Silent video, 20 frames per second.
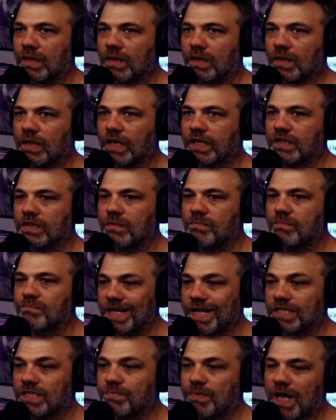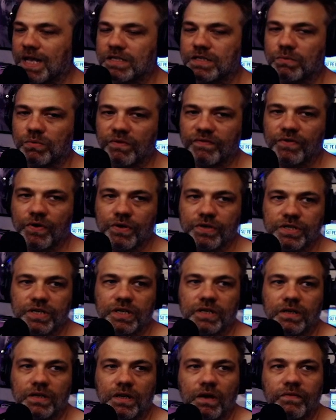like the best possible
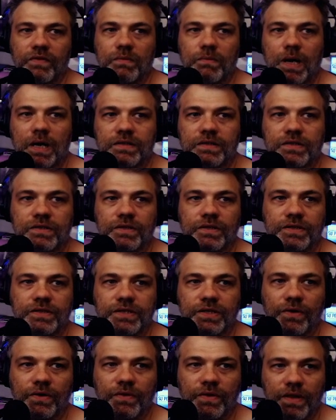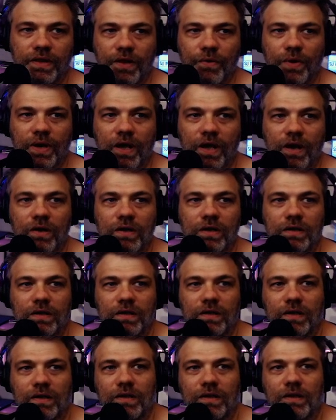version of the monster. So there we go.
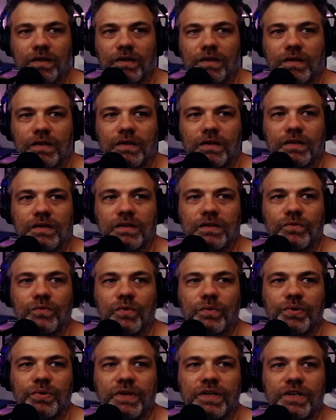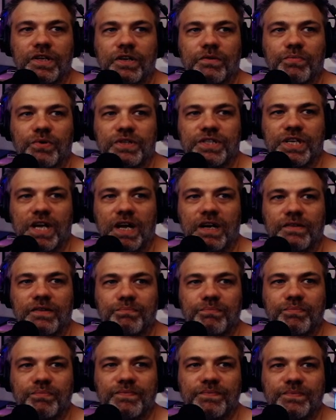You can put
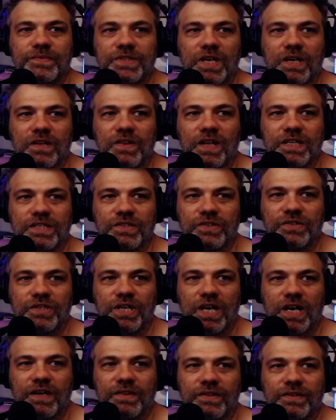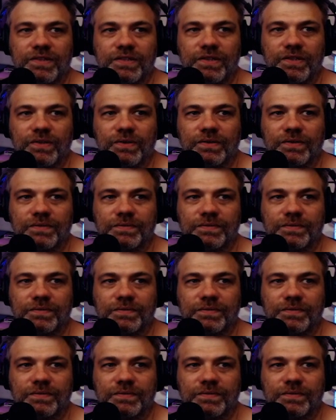sunglasses on Jonathan too.